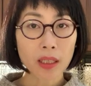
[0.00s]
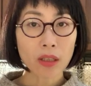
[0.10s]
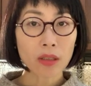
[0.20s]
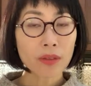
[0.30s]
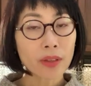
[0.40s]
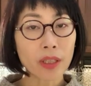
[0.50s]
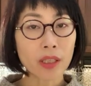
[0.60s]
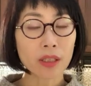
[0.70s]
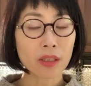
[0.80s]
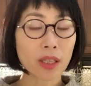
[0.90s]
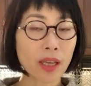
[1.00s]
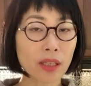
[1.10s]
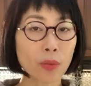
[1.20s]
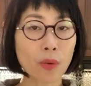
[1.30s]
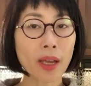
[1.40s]
a lot of things so
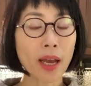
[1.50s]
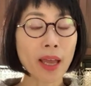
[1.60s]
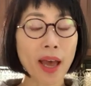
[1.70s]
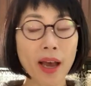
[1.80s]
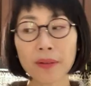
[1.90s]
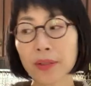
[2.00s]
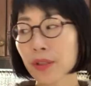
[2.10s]
that's why i have